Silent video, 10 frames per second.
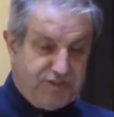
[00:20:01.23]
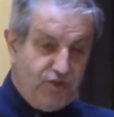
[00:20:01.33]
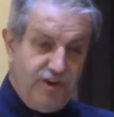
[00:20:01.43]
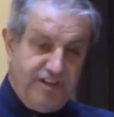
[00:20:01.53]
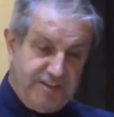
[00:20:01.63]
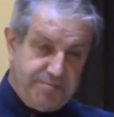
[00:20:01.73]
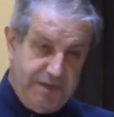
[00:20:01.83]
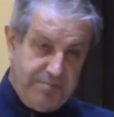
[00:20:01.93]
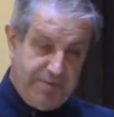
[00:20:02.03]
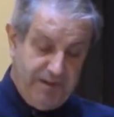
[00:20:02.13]
restore his
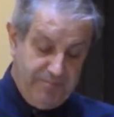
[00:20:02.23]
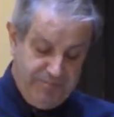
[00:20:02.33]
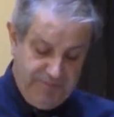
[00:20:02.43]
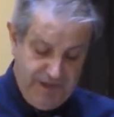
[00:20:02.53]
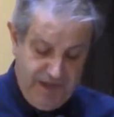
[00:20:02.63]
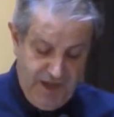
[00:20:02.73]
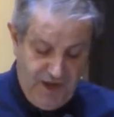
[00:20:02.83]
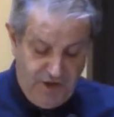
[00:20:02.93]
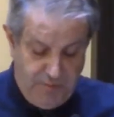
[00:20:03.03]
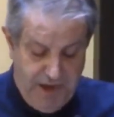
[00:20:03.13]
people.
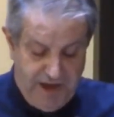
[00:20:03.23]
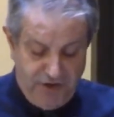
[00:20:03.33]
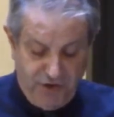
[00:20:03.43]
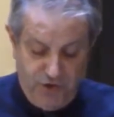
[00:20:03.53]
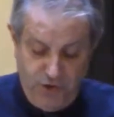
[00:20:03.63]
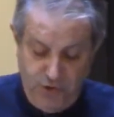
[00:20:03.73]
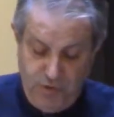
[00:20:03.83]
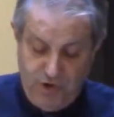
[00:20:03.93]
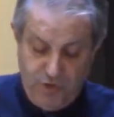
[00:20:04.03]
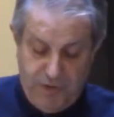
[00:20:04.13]
No matter
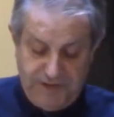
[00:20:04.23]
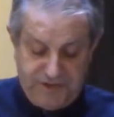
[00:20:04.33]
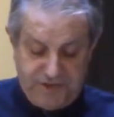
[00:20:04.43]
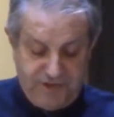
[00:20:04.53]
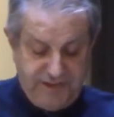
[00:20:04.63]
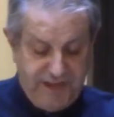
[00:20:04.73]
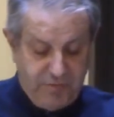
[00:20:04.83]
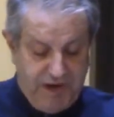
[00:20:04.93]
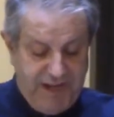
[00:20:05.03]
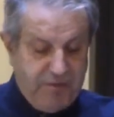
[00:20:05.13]
who or what stood in
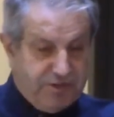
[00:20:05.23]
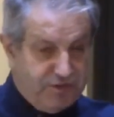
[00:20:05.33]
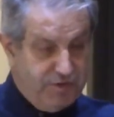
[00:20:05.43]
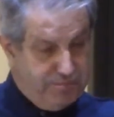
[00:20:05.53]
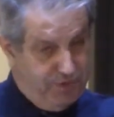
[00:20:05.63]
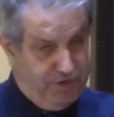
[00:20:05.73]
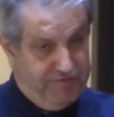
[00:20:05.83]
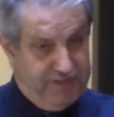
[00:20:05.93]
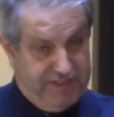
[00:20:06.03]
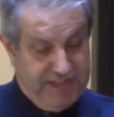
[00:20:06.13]
their way, he would do a
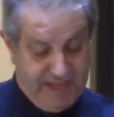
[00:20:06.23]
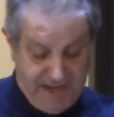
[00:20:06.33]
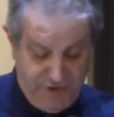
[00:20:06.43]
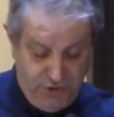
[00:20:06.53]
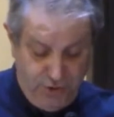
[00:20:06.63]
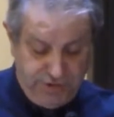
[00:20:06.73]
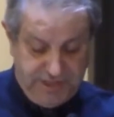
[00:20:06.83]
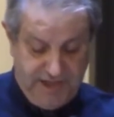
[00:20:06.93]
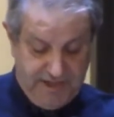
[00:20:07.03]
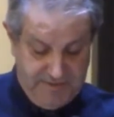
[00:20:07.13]
beautiful thing, a new
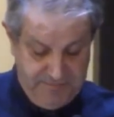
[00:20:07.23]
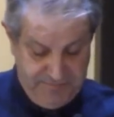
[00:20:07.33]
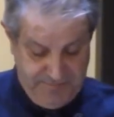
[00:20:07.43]
thing,